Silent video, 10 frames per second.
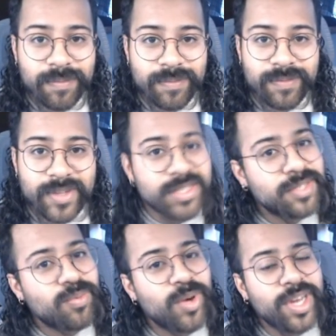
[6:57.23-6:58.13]
this
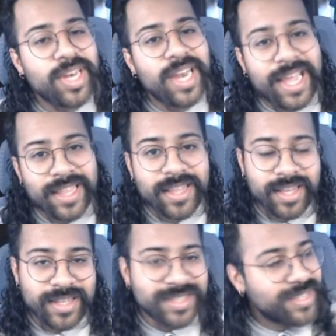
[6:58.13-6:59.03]
is what a
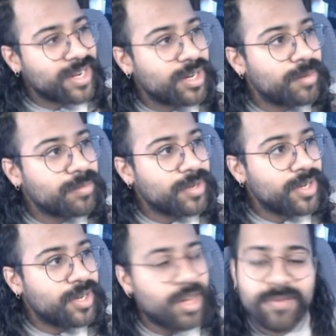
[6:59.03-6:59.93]
setup
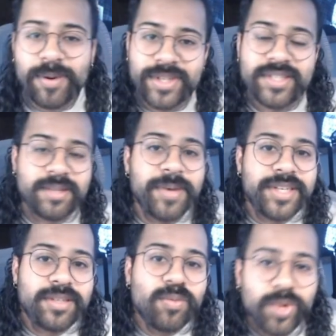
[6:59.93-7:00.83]
of
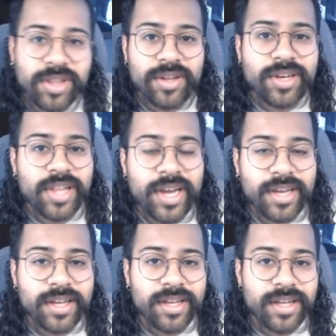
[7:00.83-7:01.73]
participation would look like.
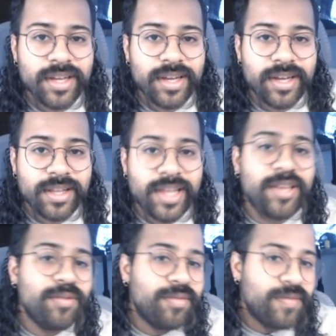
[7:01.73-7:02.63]
Thank
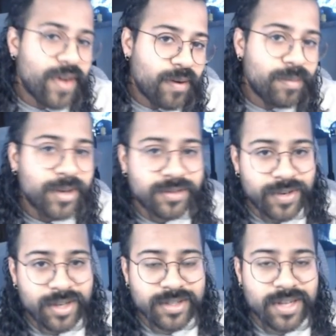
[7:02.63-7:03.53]
you very much for
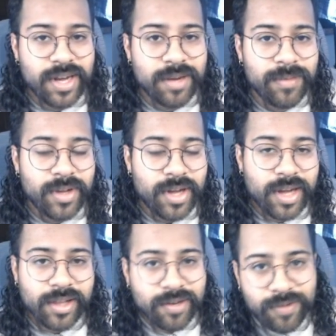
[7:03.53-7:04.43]
y'all's time. I
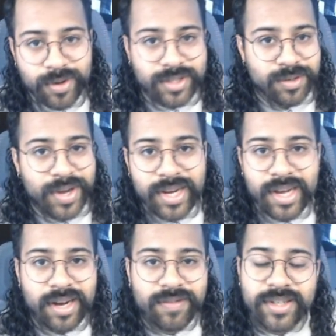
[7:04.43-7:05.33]
look forward to any
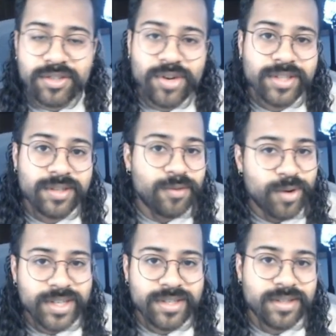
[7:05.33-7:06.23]
kind of constructive
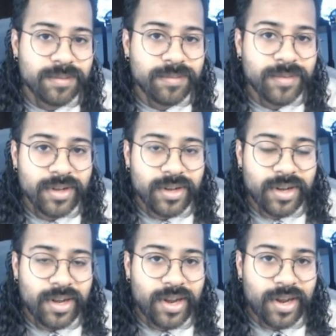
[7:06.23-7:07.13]
criticism,
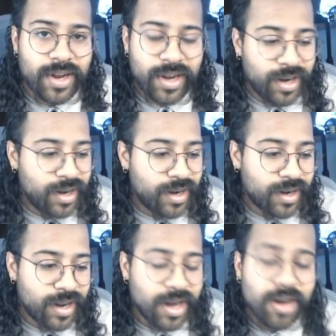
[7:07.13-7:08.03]
and
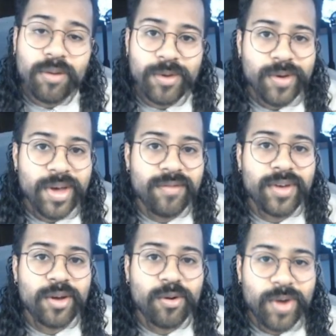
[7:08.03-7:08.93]
I hope you have
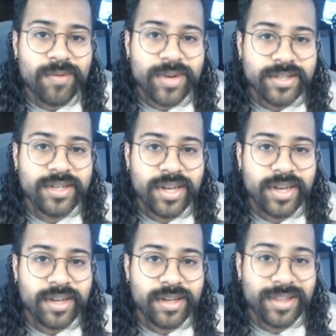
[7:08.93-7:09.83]
a great rest of your day.
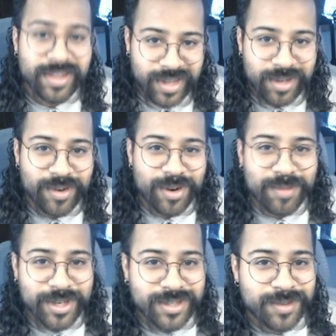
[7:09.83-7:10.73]
Thank you very much.